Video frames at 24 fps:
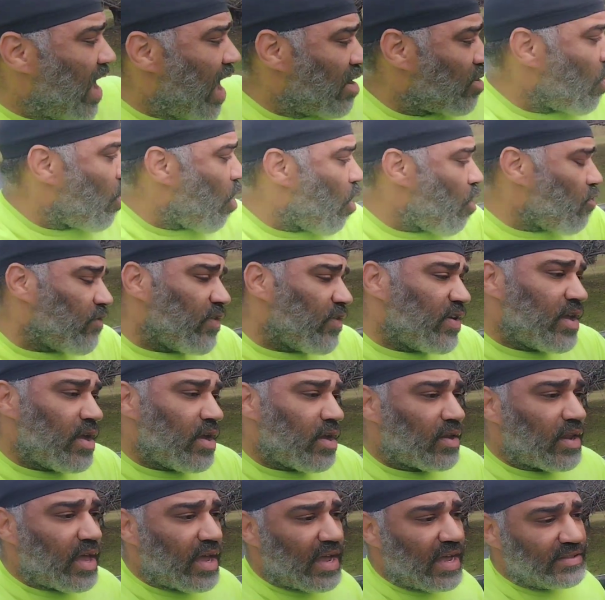here, like I said
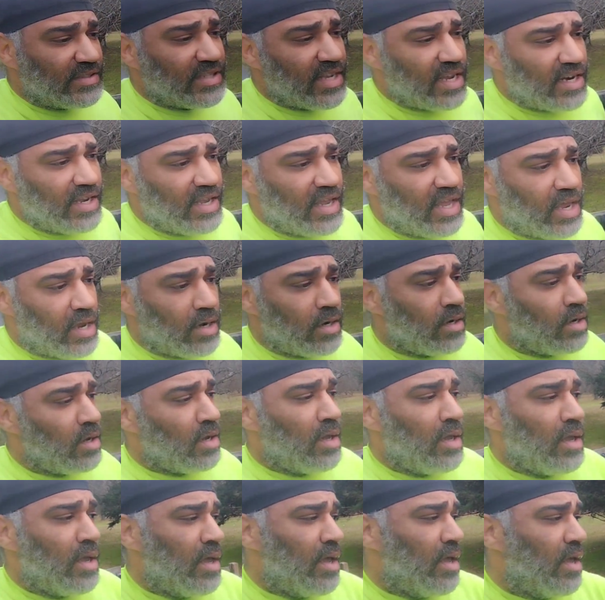again.
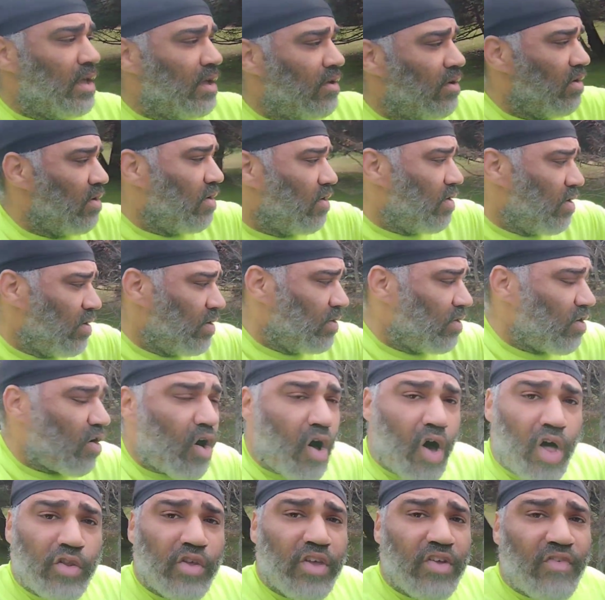All the way right
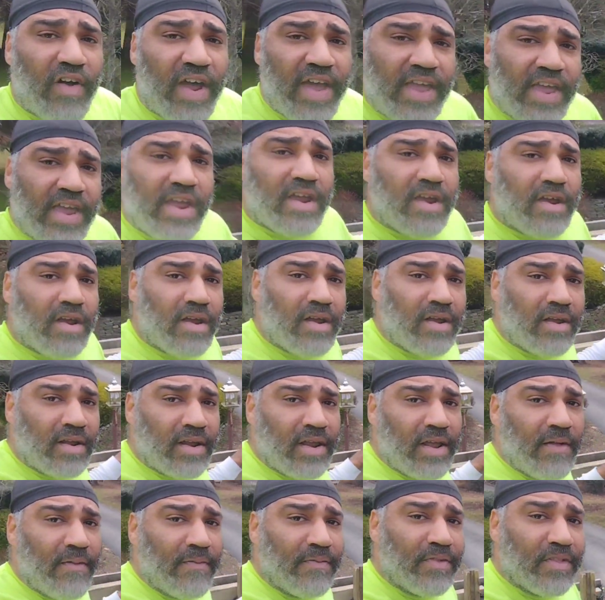here, this is
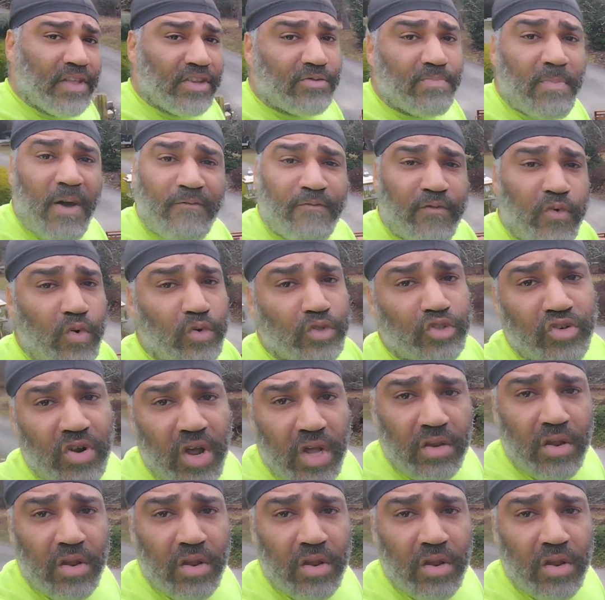my full truckload.